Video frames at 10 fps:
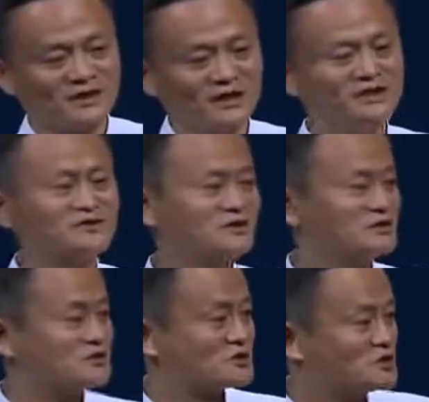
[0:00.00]
18
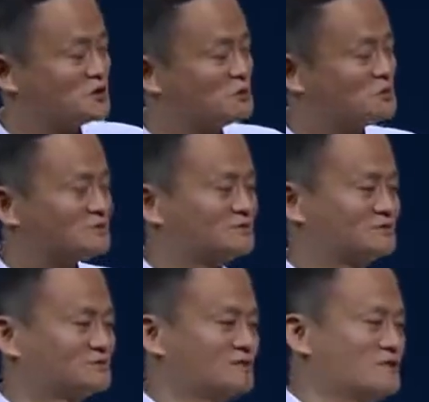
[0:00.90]
years ago,
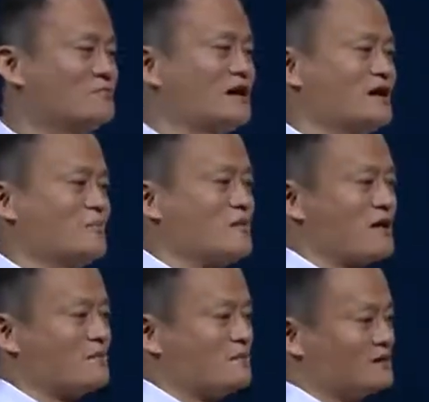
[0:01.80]
in my
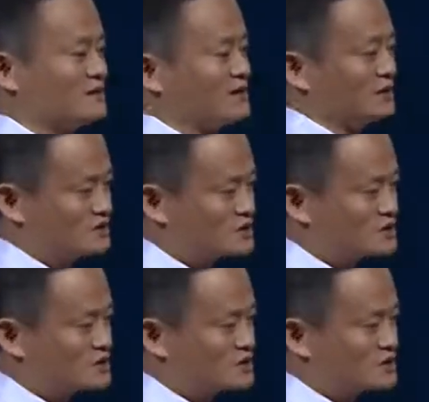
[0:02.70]
apartment, I